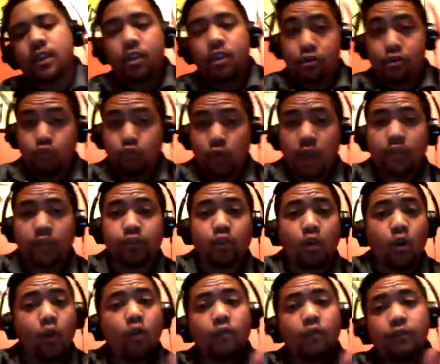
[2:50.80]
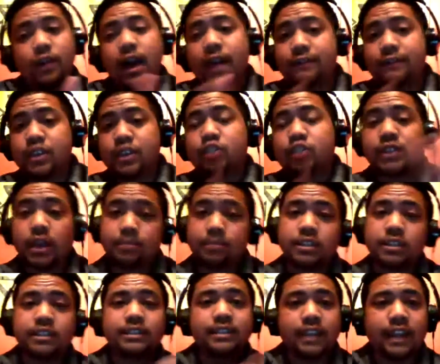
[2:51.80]
throughout the whole 5 years up to
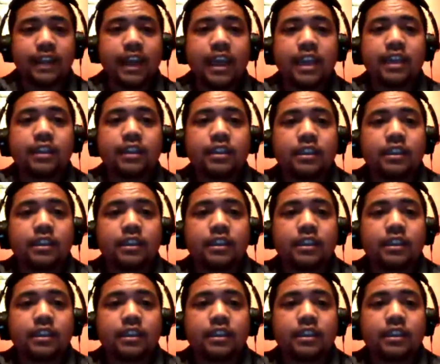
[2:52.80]
today.